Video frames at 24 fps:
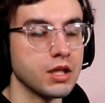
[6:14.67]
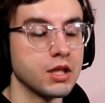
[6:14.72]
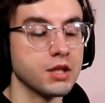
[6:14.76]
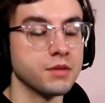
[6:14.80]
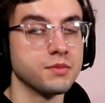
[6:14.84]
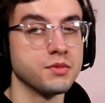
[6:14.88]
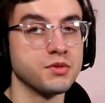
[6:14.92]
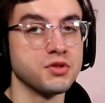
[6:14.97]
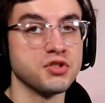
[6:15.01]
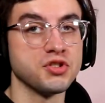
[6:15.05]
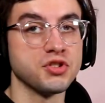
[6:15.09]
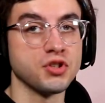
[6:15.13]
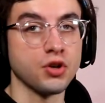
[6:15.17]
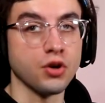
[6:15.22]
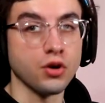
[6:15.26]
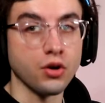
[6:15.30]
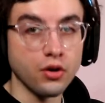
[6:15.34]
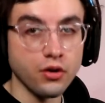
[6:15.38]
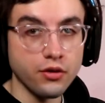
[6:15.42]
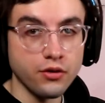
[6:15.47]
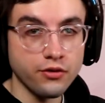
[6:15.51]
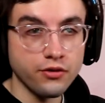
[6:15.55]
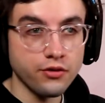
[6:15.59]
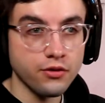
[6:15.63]
Federal
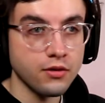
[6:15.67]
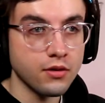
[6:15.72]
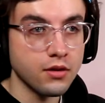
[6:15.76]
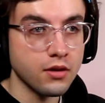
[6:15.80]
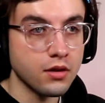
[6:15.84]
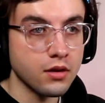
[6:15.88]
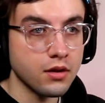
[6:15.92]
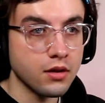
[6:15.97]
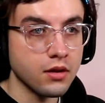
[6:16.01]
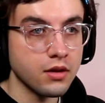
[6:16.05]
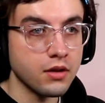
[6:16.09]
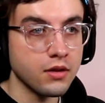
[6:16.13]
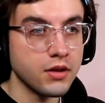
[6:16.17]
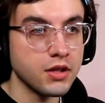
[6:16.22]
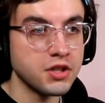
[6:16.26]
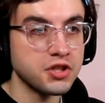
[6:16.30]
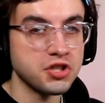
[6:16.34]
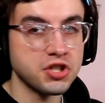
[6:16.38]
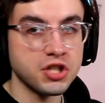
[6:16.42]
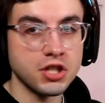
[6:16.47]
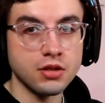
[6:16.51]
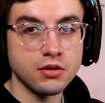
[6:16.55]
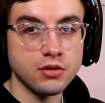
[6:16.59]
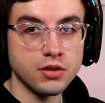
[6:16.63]
observe? Huh? They
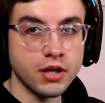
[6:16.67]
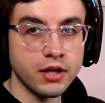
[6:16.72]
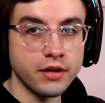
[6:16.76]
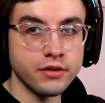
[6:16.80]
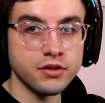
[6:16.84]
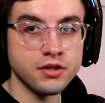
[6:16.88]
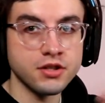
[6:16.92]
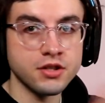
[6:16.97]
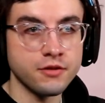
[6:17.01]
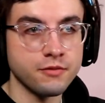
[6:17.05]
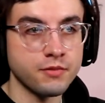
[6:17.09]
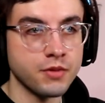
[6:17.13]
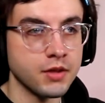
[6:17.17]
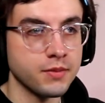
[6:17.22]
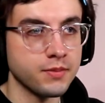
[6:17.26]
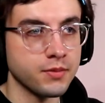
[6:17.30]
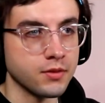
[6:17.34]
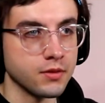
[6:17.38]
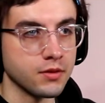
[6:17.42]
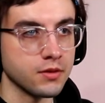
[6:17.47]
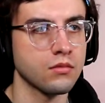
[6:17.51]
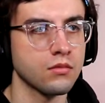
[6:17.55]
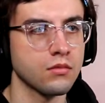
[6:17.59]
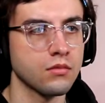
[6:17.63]
just killed hundreds of
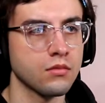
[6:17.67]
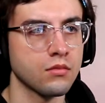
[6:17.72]
people.